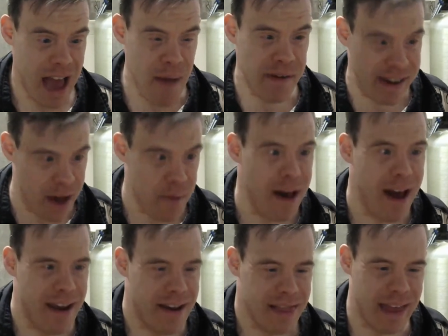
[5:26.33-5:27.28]
I mean, come
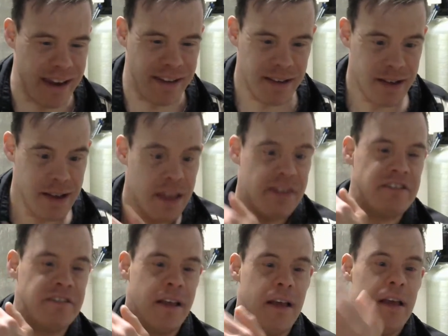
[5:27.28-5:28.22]
on. Like,
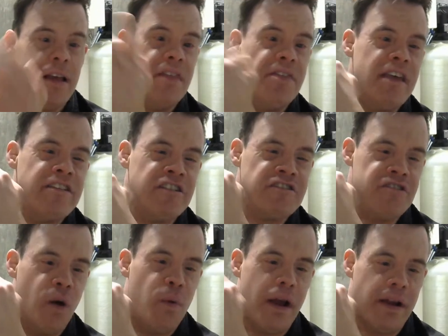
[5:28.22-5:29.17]
this is
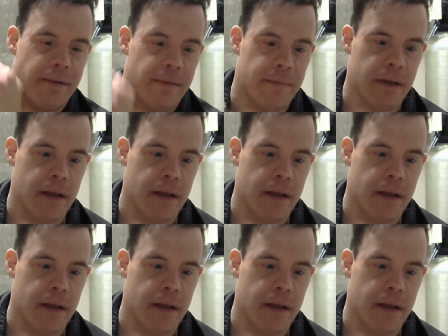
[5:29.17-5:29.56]
Snow White.